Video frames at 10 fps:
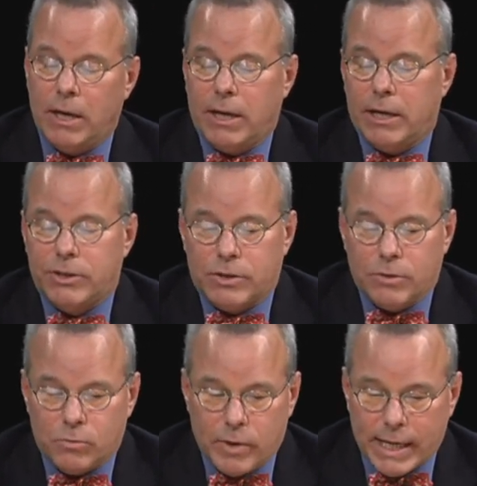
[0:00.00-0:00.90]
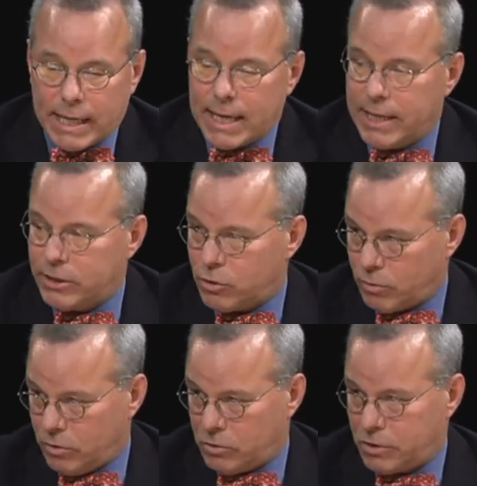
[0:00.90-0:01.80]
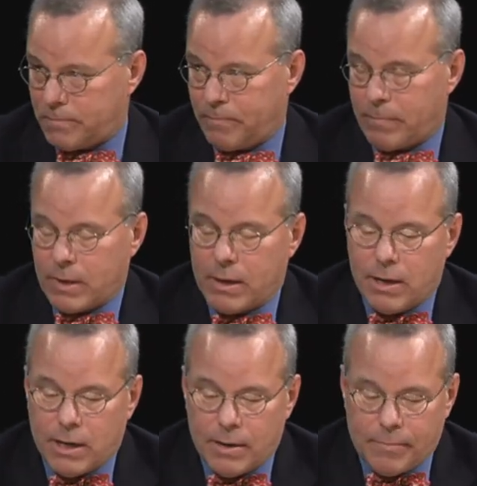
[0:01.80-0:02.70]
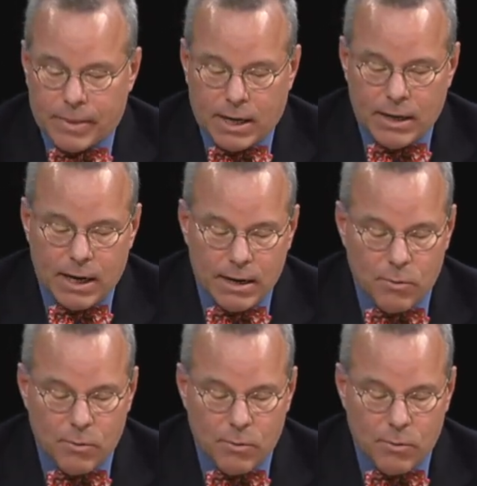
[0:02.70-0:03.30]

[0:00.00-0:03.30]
is to recognize its roots. I